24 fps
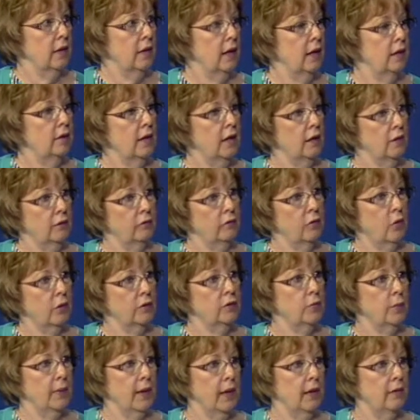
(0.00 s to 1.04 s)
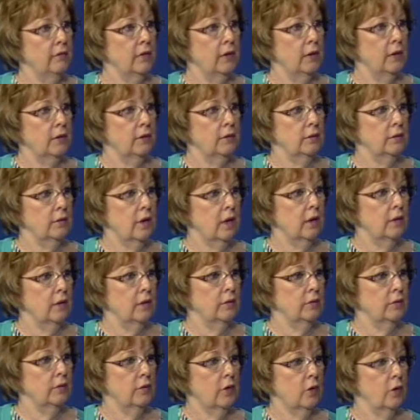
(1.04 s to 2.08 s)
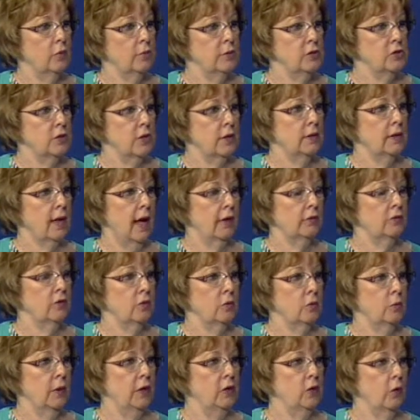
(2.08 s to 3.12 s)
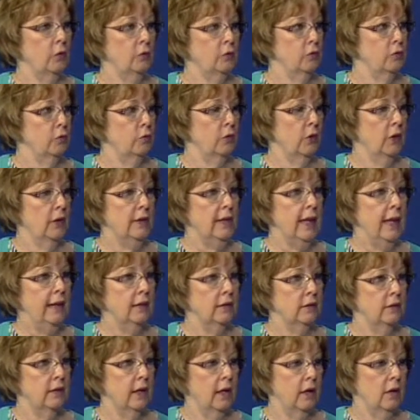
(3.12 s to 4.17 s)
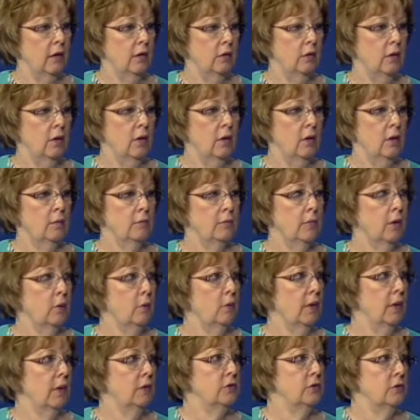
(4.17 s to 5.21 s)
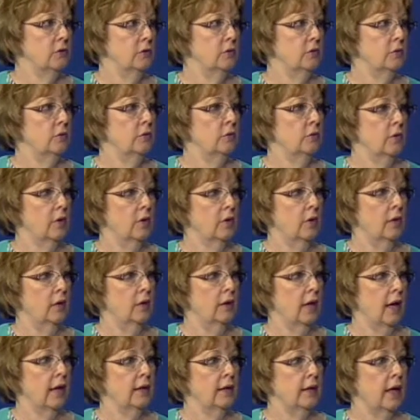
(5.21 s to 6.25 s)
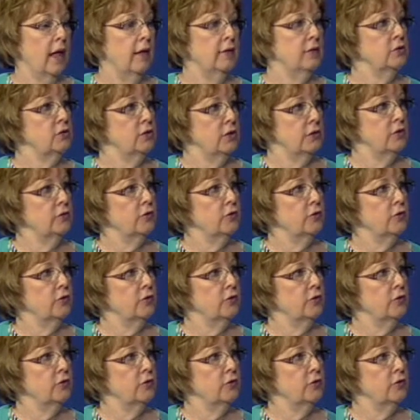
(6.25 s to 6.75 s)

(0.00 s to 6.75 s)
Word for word: And then, of course, we have the, uh, the OB-GYN doctor. We don't do prenatal care, but we do the gynecology